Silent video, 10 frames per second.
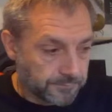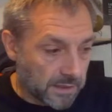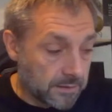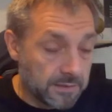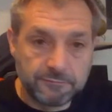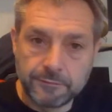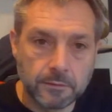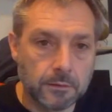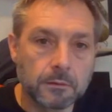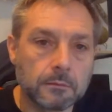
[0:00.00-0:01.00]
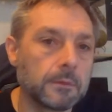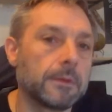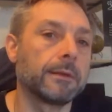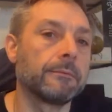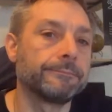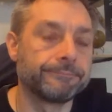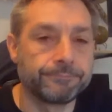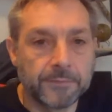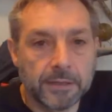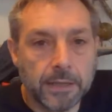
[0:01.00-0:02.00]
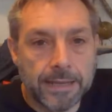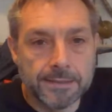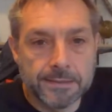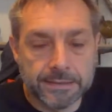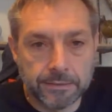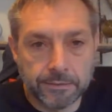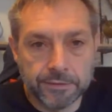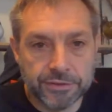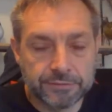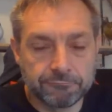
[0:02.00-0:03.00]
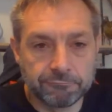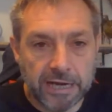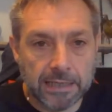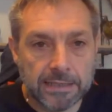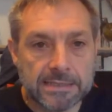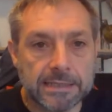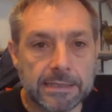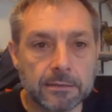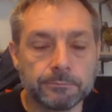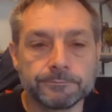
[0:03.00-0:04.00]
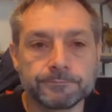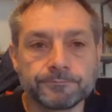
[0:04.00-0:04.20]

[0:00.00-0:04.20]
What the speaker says: And you know, they're like hen's teeth. You just rarely see them.